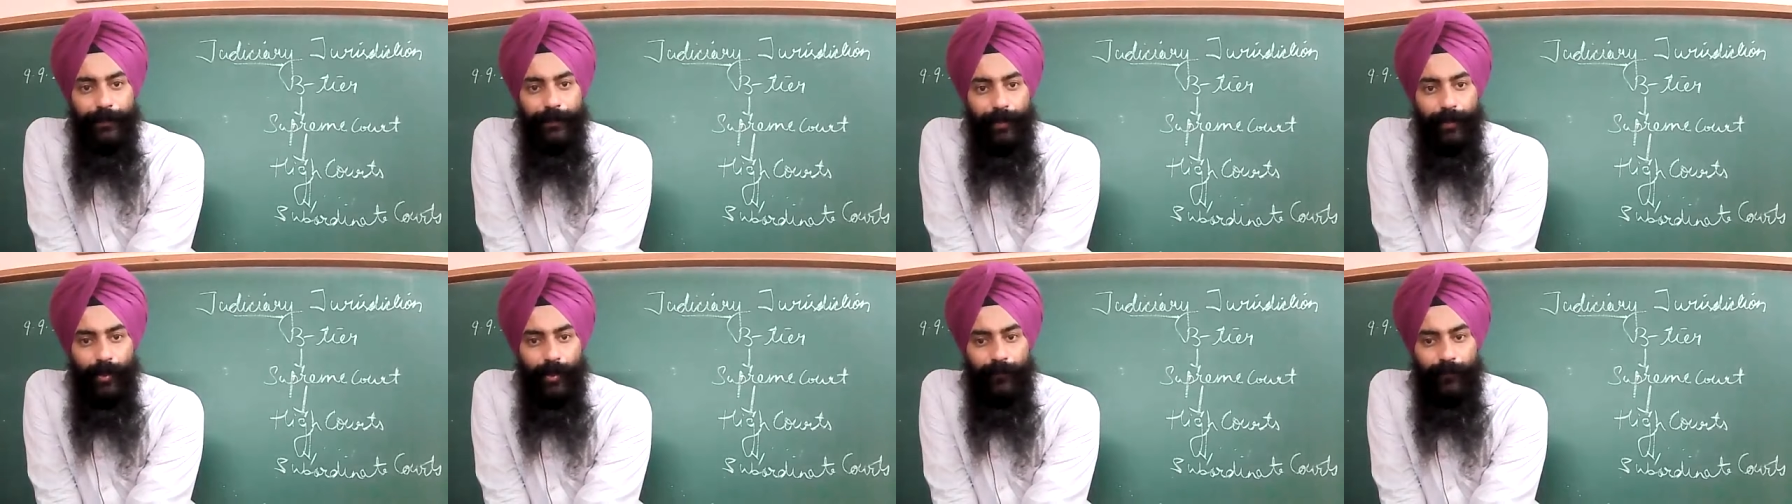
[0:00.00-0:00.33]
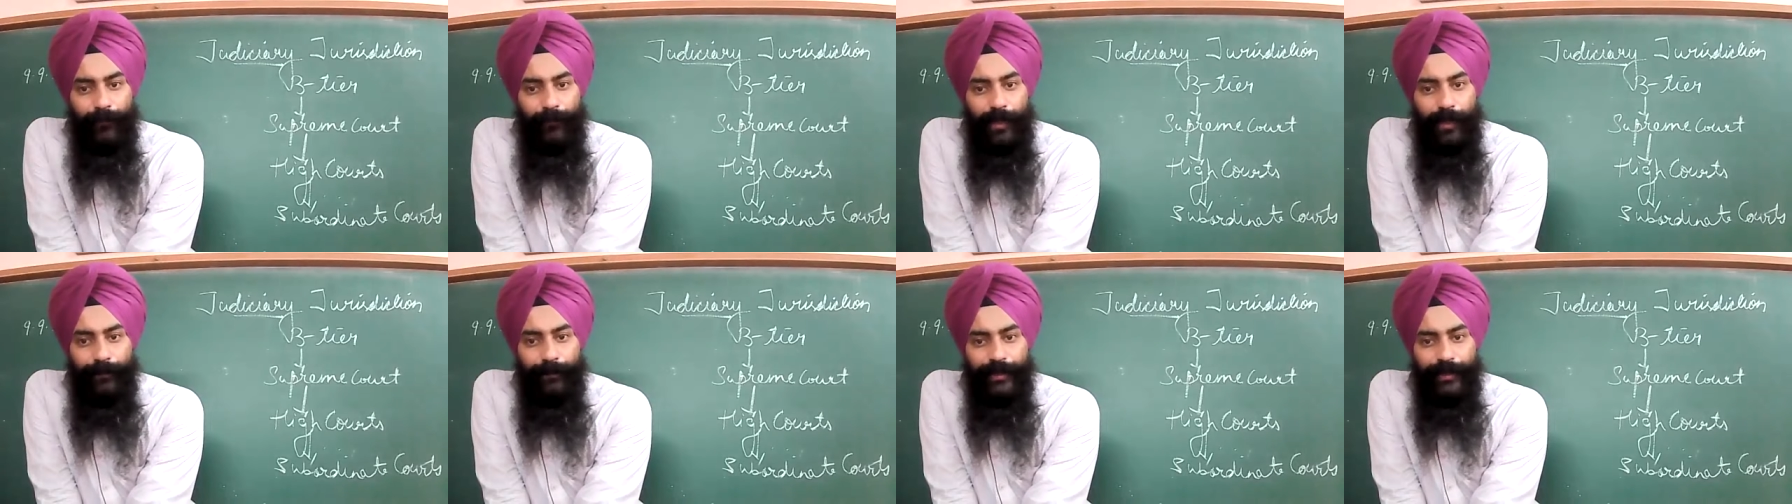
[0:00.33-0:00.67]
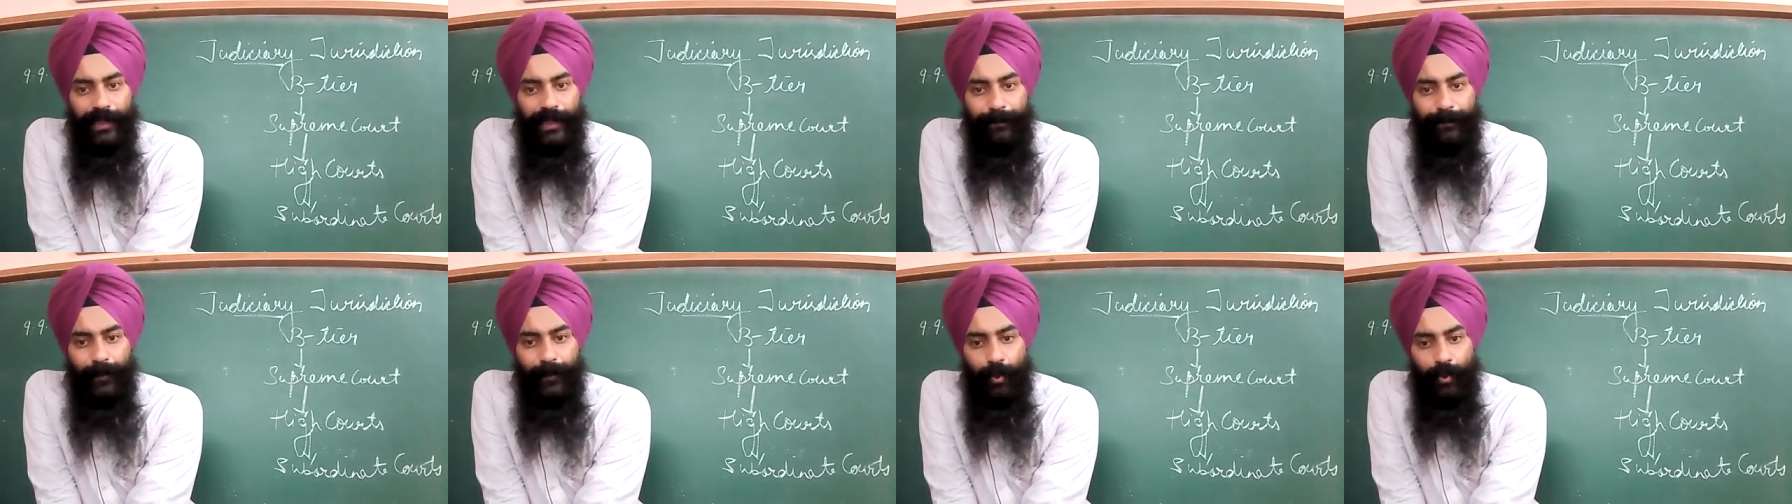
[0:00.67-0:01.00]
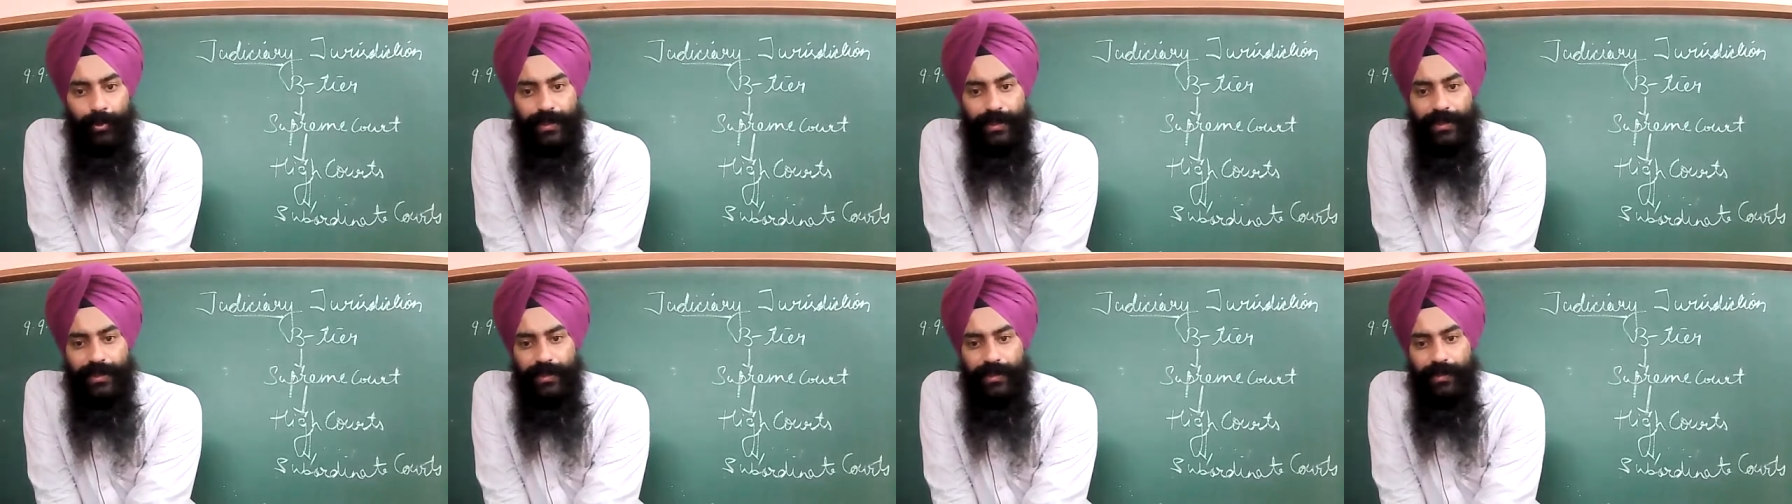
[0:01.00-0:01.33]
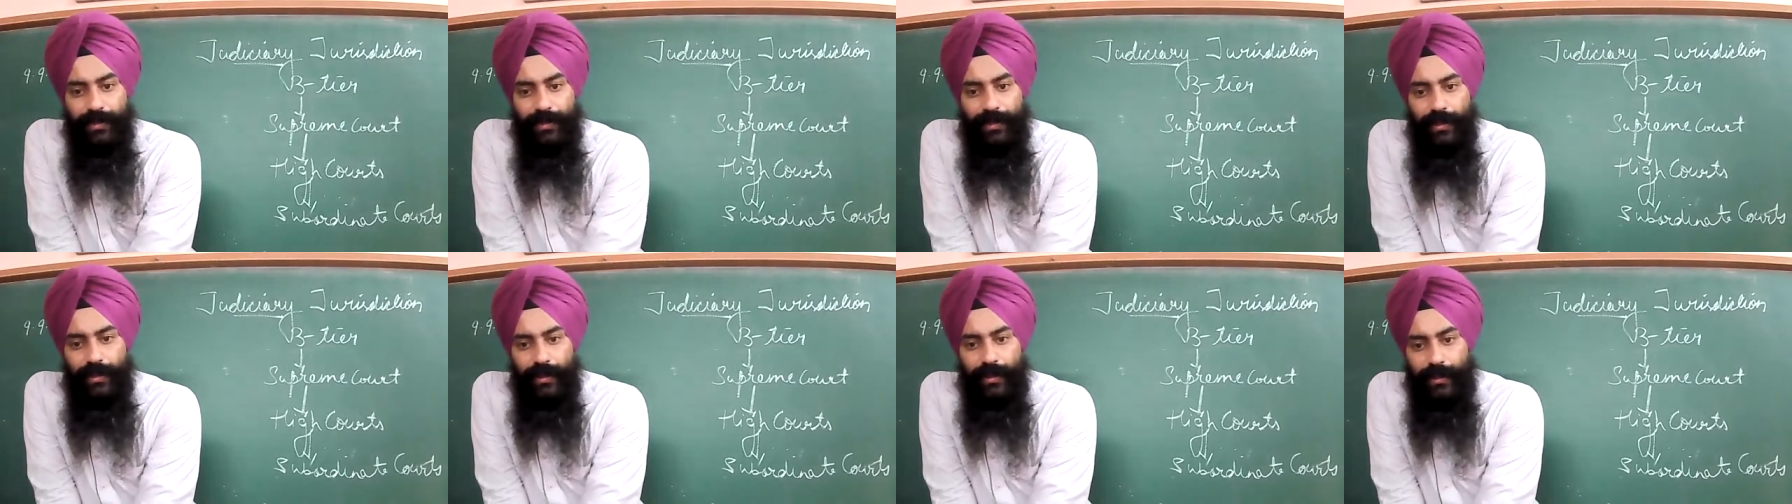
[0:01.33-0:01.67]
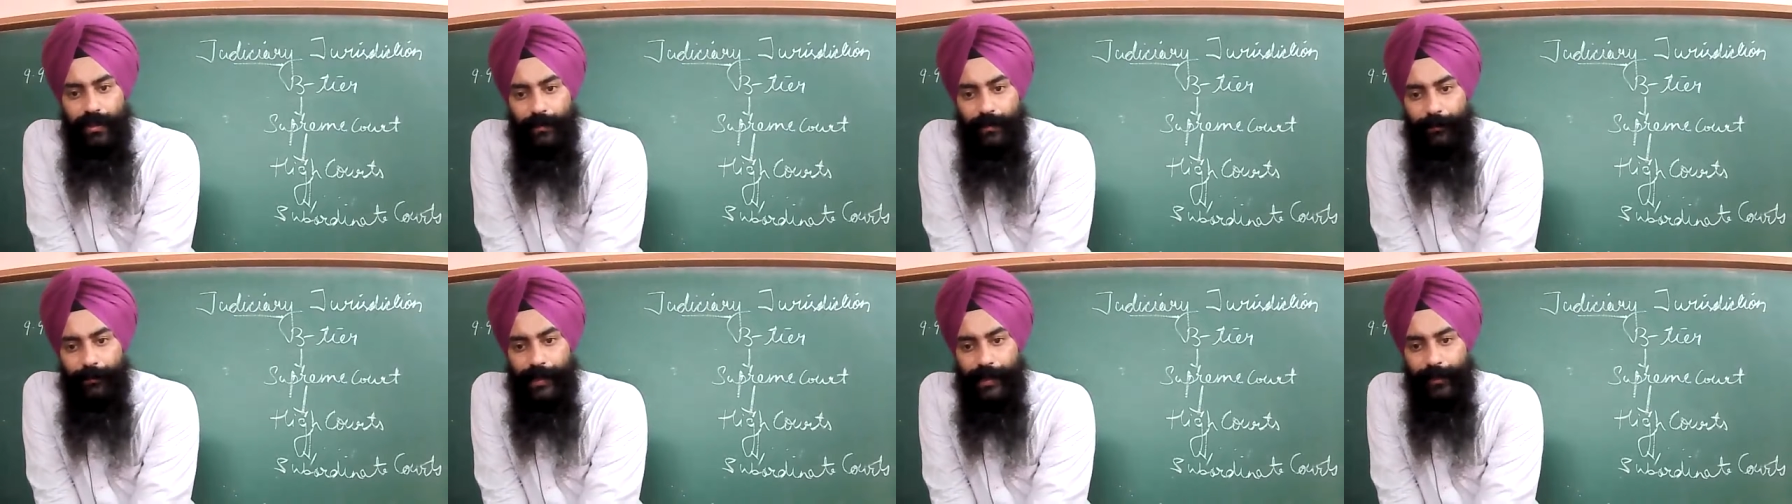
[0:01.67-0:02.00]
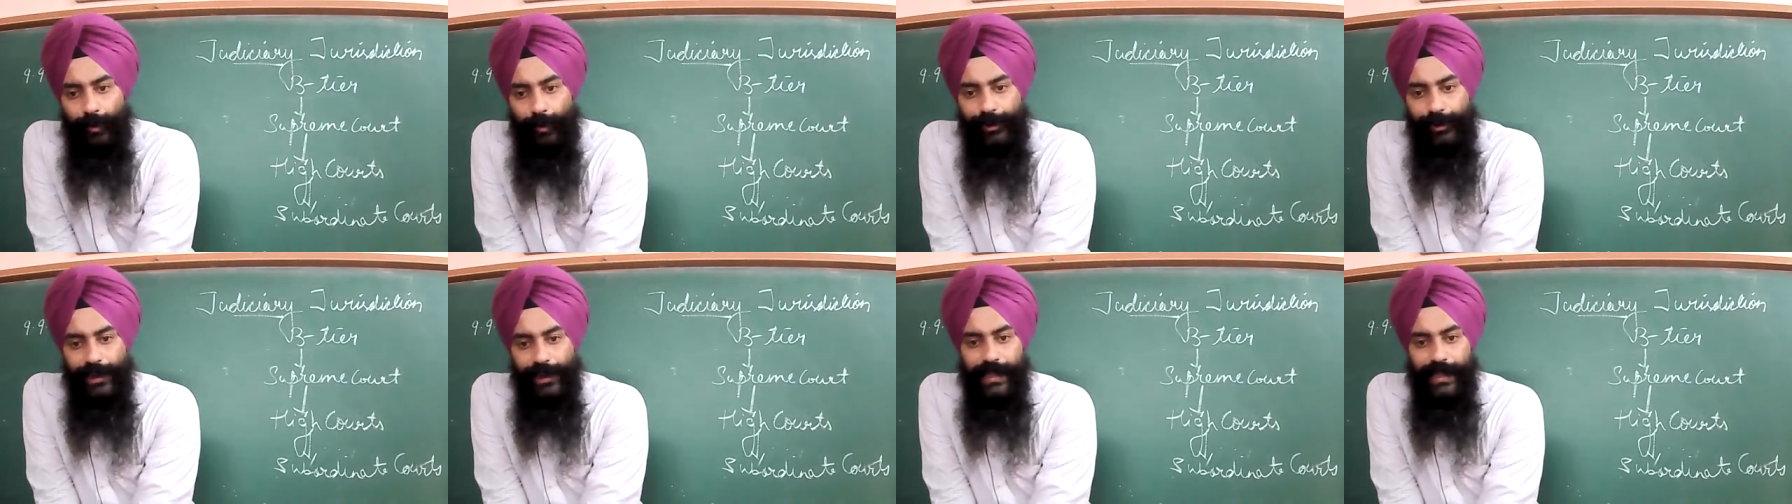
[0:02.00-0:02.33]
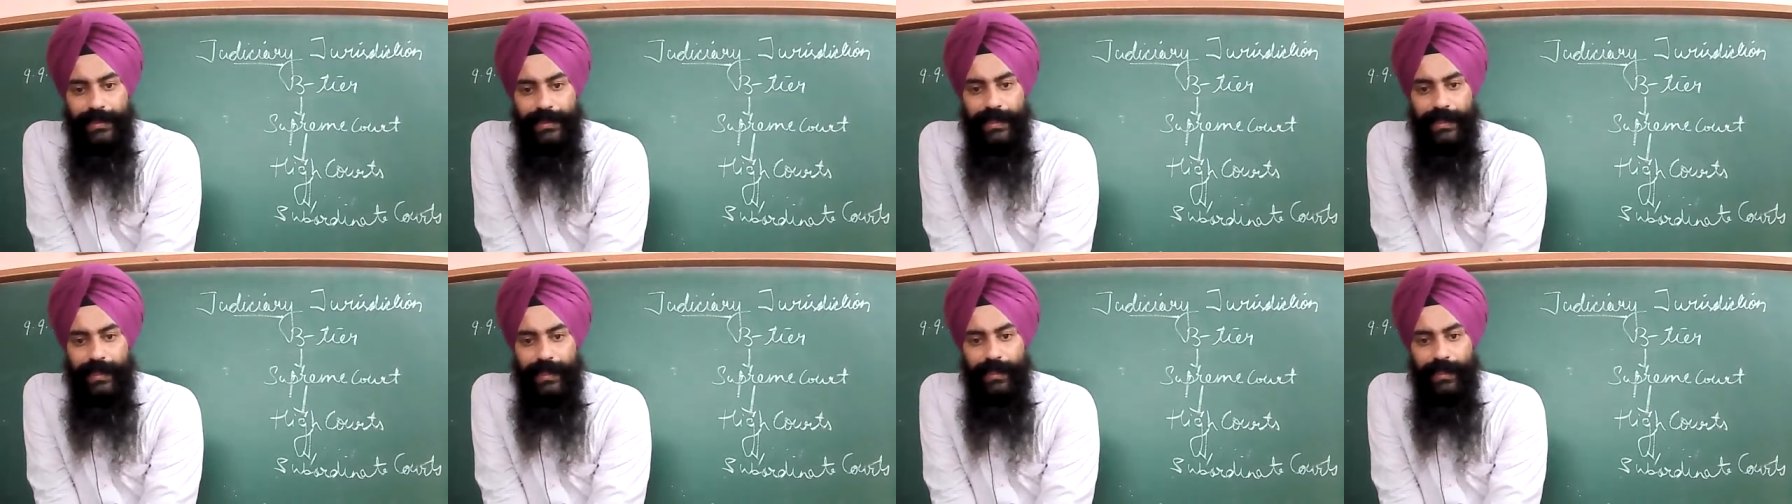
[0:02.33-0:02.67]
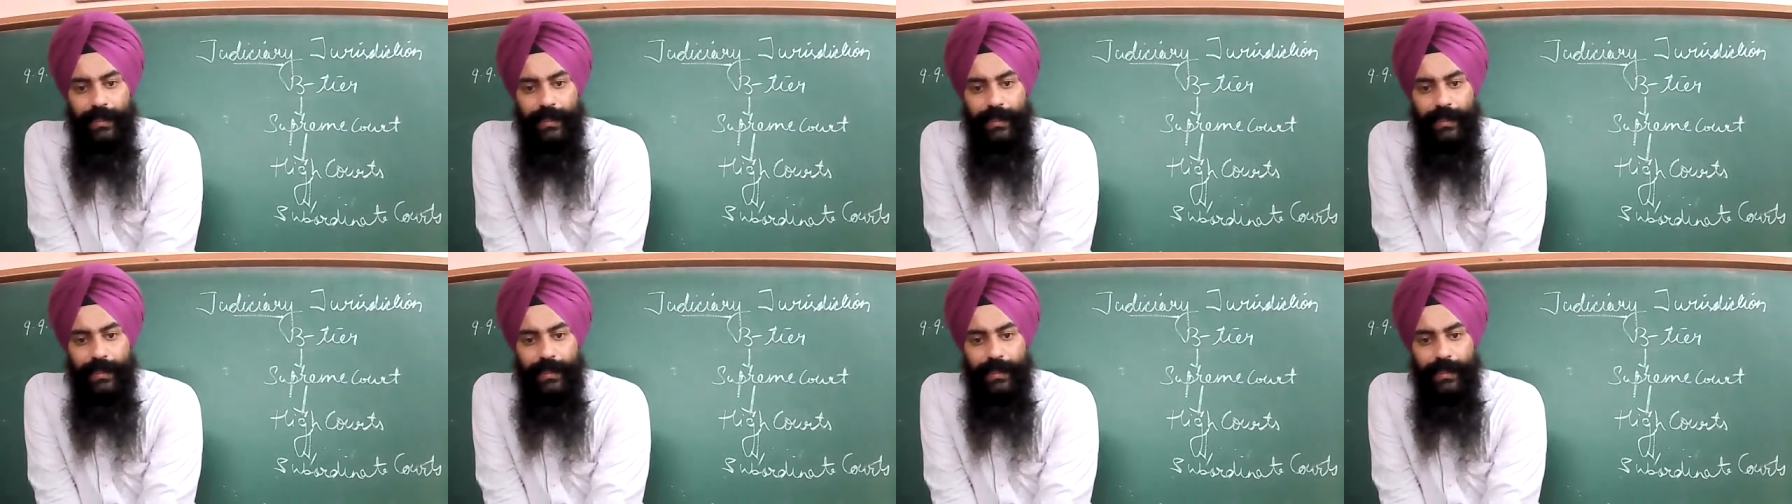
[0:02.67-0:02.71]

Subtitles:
removed from their post. My question is